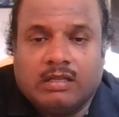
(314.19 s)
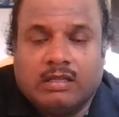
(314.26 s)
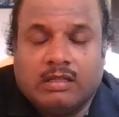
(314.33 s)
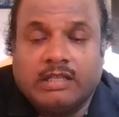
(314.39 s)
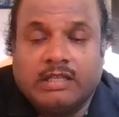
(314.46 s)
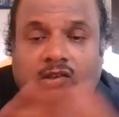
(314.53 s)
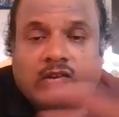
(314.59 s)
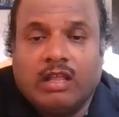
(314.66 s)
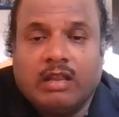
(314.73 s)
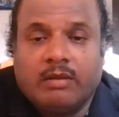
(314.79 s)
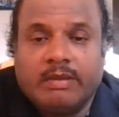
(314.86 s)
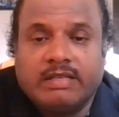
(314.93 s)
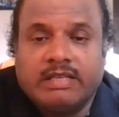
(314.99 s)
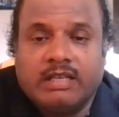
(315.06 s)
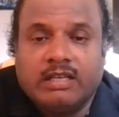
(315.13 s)
These all are
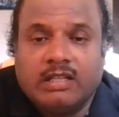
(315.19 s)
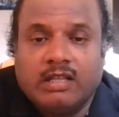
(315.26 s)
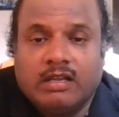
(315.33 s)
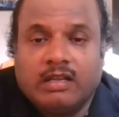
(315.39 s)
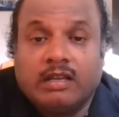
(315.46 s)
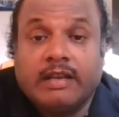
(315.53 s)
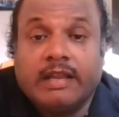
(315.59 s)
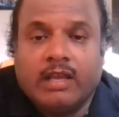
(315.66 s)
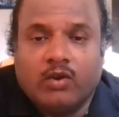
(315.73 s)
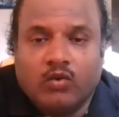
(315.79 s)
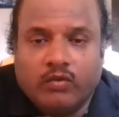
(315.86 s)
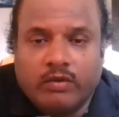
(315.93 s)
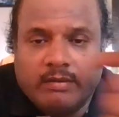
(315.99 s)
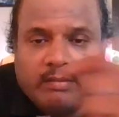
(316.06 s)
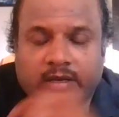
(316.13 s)
basically the
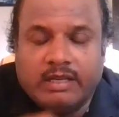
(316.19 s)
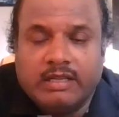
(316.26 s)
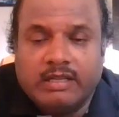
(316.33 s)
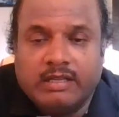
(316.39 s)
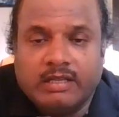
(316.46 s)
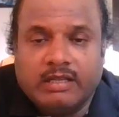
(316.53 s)
Nehru family.